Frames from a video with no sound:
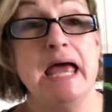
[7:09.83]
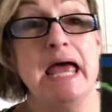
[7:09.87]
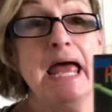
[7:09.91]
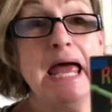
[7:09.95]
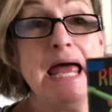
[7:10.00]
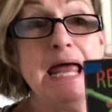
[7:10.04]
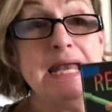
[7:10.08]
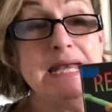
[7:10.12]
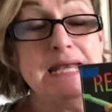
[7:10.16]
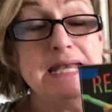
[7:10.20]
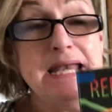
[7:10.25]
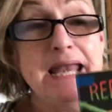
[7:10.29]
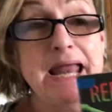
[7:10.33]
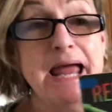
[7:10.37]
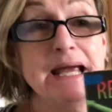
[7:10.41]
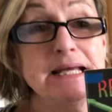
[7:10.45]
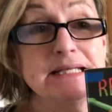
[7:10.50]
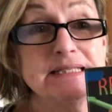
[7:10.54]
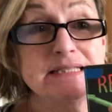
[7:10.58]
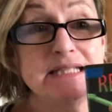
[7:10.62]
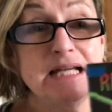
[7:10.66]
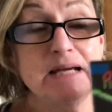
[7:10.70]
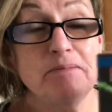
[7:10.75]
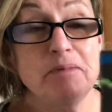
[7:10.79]
And
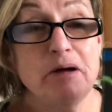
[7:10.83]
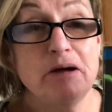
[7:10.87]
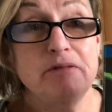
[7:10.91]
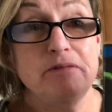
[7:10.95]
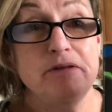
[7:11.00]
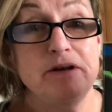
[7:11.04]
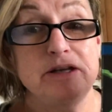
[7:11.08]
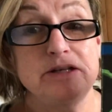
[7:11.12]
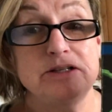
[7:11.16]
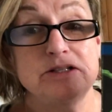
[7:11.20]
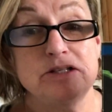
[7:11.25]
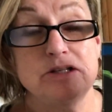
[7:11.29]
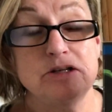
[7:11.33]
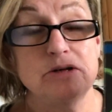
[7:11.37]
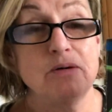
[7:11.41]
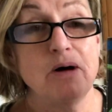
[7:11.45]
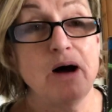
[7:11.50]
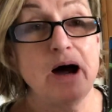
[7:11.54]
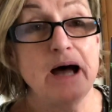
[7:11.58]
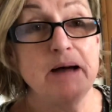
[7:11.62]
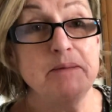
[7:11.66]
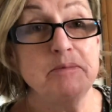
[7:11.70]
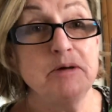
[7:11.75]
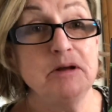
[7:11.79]
next time I read to you,
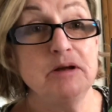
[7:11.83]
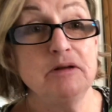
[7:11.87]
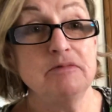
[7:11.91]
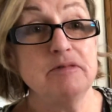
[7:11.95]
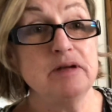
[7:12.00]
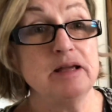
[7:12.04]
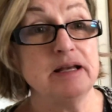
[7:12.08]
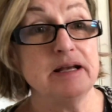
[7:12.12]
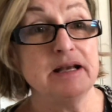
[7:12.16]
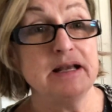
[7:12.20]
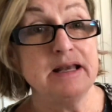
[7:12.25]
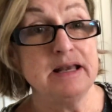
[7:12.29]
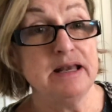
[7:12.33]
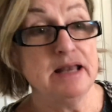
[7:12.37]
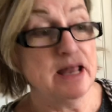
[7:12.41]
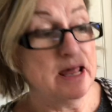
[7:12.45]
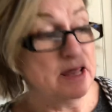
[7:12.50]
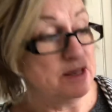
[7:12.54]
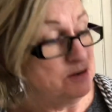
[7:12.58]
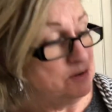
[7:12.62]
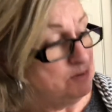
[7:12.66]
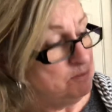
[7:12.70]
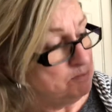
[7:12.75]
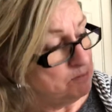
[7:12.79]
I'm going to read
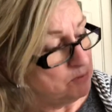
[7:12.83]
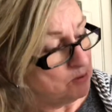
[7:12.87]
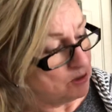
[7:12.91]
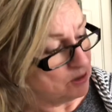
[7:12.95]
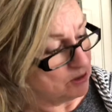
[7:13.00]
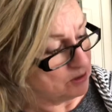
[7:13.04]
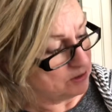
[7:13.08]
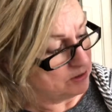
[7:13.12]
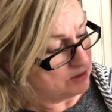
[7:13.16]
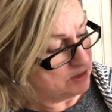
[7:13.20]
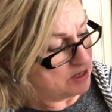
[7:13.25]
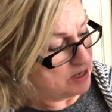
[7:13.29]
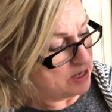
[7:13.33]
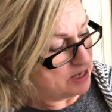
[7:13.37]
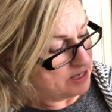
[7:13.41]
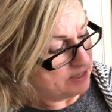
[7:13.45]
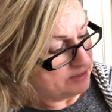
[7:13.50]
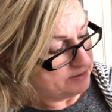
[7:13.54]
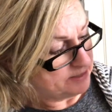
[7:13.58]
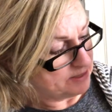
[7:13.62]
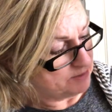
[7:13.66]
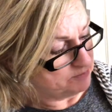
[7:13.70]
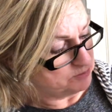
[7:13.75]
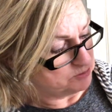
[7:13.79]
another book
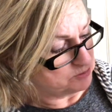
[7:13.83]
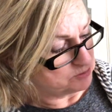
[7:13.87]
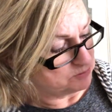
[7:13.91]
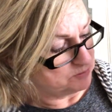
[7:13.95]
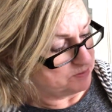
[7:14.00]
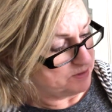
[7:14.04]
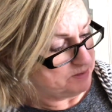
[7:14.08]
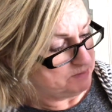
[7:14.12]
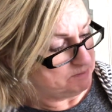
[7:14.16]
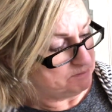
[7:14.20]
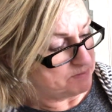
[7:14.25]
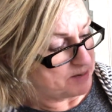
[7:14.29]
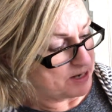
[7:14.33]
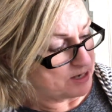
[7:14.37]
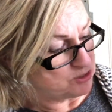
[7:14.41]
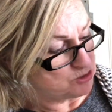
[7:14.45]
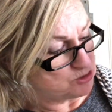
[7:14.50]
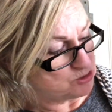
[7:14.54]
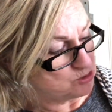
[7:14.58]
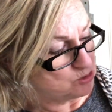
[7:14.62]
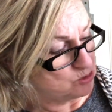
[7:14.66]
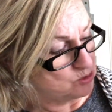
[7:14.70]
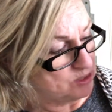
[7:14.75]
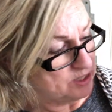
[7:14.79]
that was written by
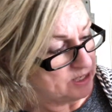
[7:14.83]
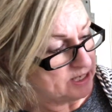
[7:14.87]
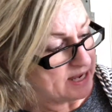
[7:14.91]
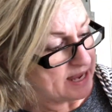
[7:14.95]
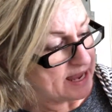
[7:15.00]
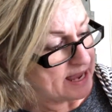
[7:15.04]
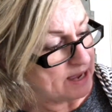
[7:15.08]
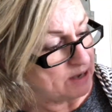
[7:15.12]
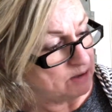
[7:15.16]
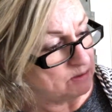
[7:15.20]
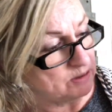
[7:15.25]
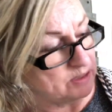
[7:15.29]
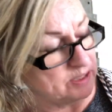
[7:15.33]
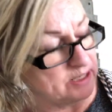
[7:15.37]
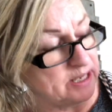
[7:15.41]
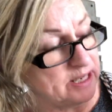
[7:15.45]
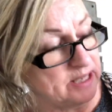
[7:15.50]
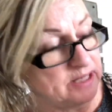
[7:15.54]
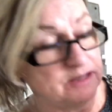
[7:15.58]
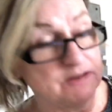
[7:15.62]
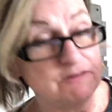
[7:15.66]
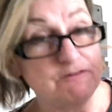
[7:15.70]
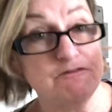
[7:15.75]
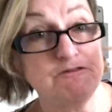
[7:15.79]
Crowley,
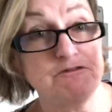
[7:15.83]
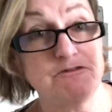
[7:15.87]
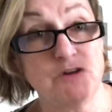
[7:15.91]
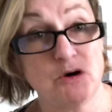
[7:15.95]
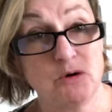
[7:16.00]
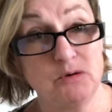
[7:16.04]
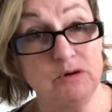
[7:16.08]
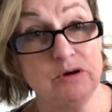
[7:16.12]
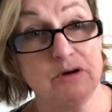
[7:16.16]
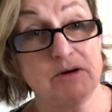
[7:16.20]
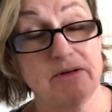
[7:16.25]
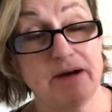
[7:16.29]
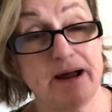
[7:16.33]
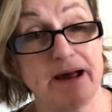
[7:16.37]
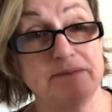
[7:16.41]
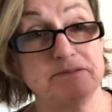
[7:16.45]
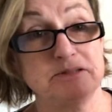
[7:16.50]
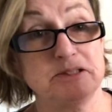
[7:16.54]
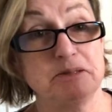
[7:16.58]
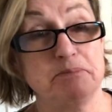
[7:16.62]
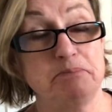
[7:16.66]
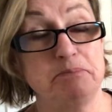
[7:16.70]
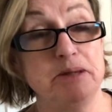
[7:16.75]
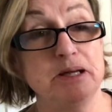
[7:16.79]
and the photographs,
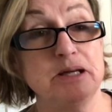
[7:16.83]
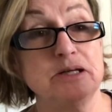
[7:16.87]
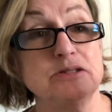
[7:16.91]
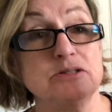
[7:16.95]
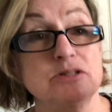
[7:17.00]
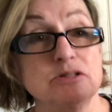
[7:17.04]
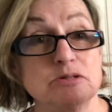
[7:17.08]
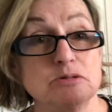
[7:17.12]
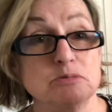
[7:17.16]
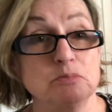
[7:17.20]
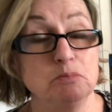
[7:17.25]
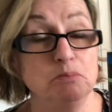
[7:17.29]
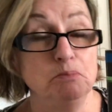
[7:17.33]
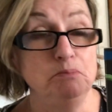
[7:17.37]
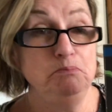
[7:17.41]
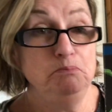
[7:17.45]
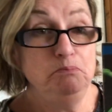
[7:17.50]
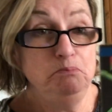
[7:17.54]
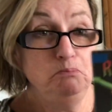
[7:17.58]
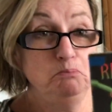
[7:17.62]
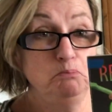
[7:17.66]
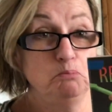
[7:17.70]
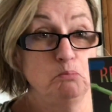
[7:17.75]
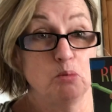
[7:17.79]
the pictures
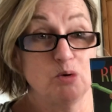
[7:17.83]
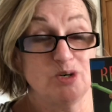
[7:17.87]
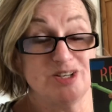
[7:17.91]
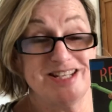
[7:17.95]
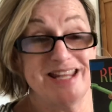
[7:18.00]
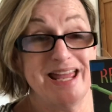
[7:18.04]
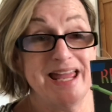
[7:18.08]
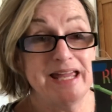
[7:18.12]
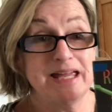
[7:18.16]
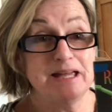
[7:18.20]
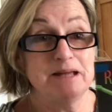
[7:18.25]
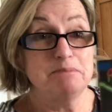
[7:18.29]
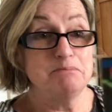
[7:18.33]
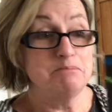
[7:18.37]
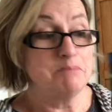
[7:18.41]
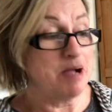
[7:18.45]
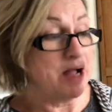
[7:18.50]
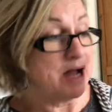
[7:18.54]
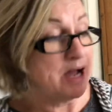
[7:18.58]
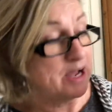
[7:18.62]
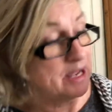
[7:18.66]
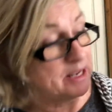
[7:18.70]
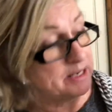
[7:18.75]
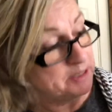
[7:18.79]
were taken
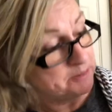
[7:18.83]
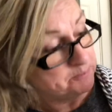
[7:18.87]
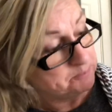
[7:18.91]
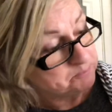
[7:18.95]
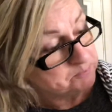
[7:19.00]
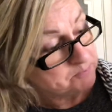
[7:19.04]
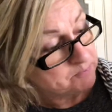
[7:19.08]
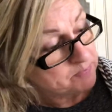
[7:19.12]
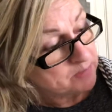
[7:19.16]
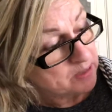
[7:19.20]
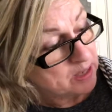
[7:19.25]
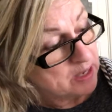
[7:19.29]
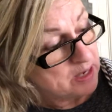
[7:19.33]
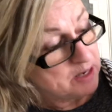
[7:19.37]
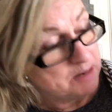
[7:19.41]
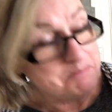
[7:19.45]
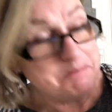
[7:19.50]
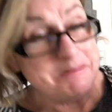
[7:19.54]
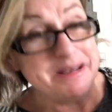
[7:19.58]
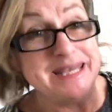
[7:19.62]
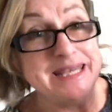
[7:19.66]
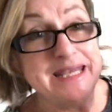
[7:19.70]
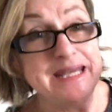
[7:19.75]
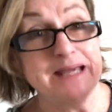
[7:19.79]
by
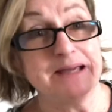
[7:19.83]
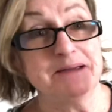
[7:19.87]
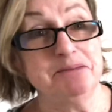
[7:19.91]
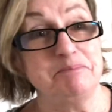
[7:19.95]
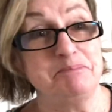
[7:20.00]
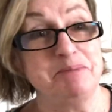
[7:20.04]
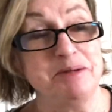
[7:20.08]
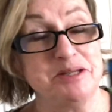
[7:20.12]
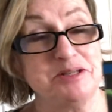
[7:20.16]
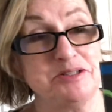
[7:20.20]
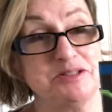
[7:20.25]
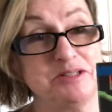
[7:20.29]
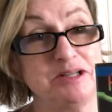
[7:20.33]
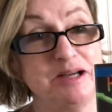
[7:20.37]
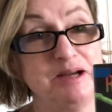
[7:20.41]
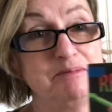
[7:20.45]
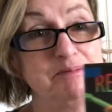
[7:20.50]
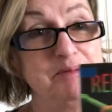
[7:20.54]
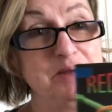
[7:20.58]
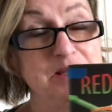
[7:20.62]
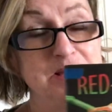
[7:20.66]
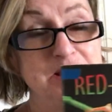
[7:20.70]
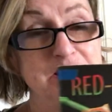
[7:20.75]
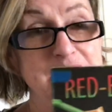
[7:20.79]
Nick Bishop.
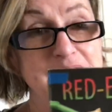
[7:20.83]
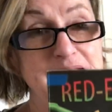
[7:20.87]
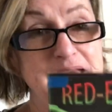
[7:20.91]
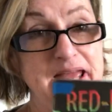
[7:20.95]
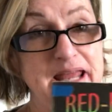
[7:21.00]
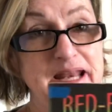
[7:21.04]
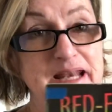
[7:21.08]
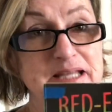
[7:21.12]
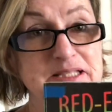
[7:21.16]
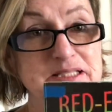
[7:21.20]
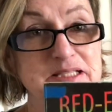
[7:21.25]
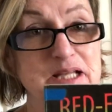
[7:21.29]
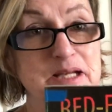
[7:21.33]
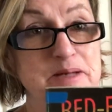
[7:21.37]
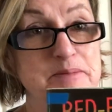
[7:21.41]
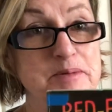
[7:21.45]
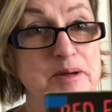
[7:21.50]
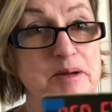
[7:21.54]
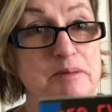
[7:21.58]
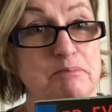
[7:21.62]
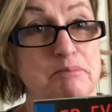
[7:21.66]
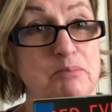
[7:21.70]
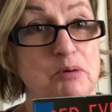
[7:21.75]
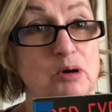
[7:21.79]
And it's going to be
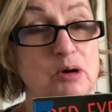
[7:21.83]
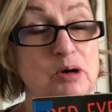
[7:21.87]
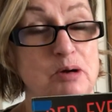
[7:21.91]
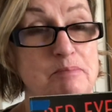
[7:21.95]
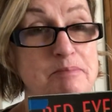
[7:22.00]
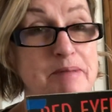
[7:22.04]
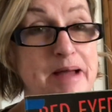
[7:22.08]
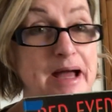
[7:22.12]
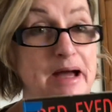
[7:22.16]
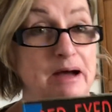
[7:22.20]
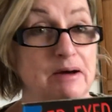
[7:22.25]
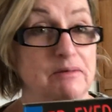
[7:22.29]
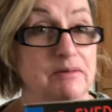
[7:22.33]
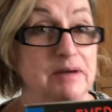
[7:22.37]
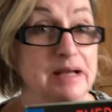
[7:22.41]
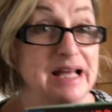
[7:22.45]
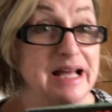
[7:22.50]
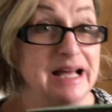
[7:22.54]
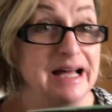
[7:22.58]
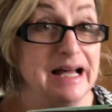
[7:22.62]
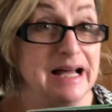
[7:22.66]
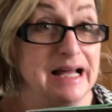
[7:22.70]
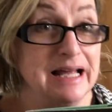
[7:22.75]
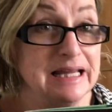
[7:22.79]
a book about
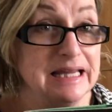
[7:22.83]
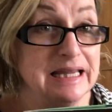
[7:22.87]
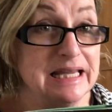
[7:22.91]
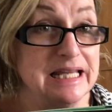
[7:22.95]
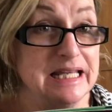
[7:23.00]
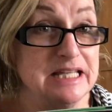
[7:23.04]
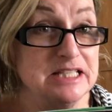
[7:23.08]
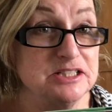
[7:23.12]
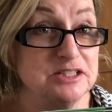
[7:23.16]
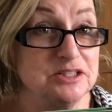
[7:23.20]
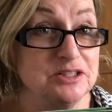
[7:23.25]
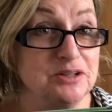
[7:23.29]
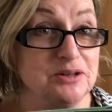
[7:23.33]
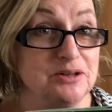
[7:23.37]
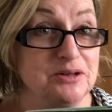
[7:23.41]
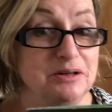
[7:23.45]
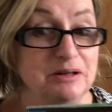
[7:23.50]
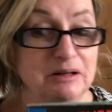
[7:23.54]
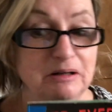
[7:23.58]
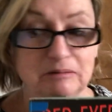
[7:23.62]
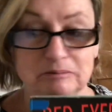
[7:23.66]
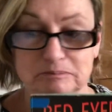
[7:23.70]
a lizard.